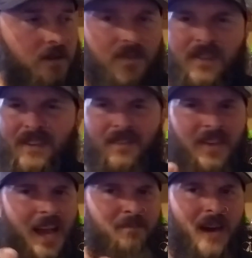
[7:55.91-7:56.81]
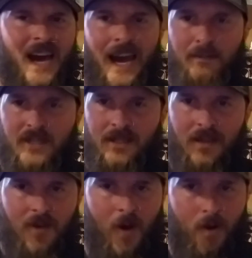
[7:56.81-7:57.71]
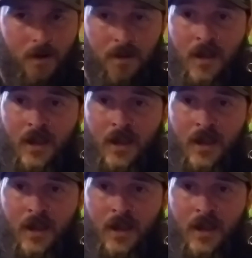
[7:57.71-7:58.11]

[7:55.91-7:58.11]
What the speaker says: And if you got pops of horror